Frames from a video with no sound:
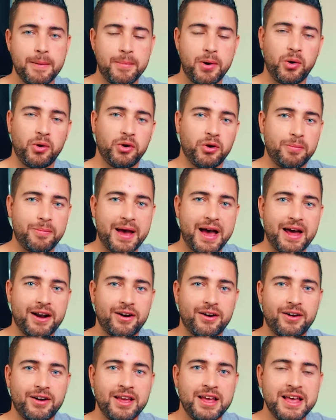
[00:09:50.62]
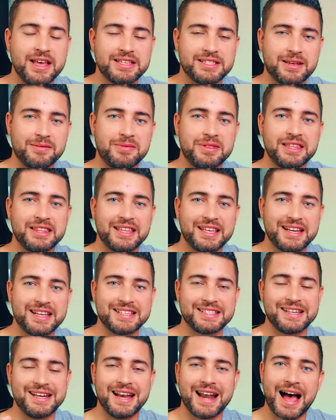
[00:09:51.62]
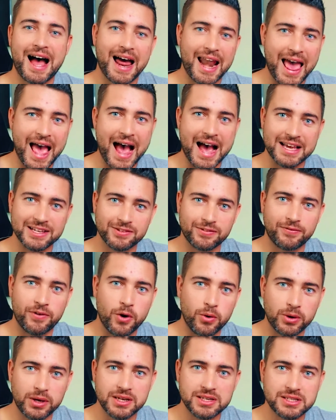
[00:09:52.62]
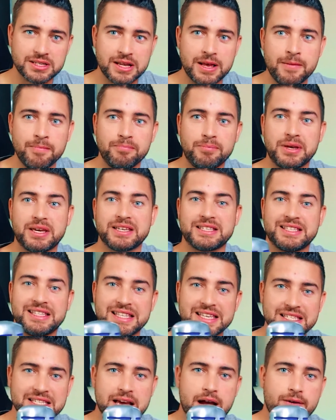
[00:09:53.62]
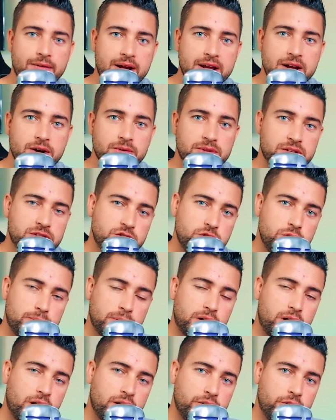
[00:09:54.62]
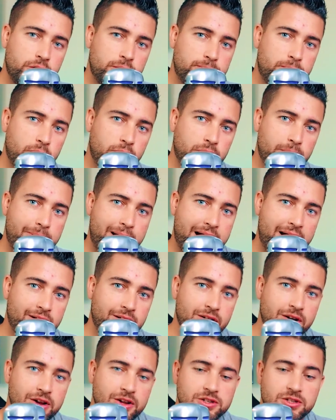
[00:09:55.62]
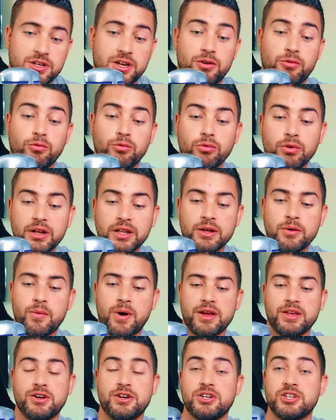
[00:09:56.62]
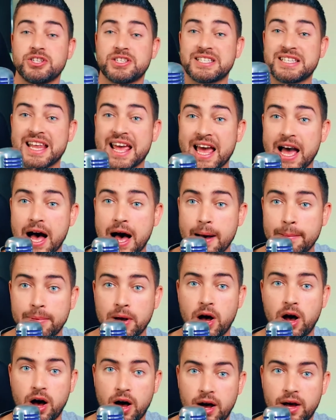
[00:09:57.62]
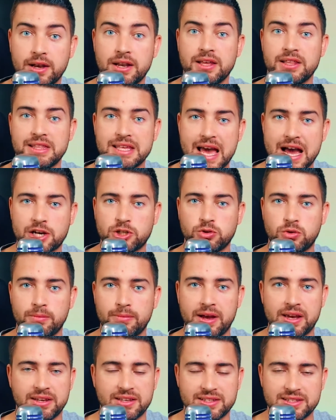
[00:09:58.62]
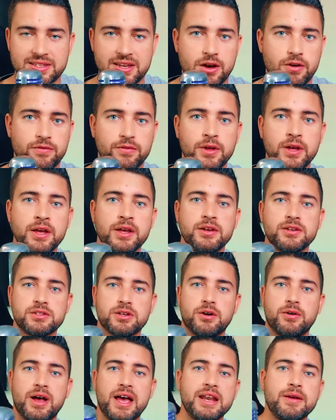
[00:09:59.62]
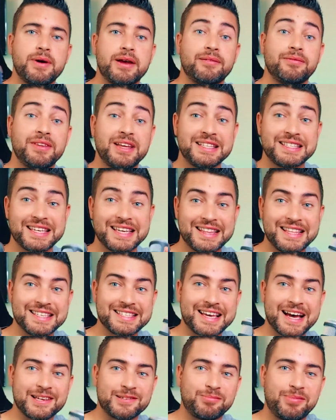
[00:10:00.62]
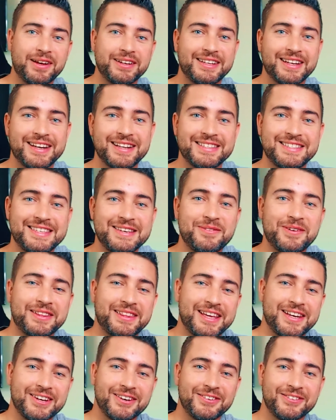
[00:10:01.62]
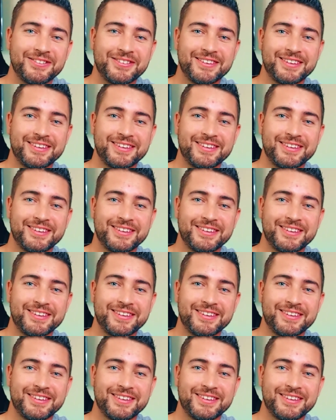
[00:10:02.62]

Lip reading: polar pattern, something that is not as focused, because this guy right here with the super cardioid polar pattern is going to really want you to just stay up on the actual mic itself. So anyway, let's get these guys plugged in and see what they do.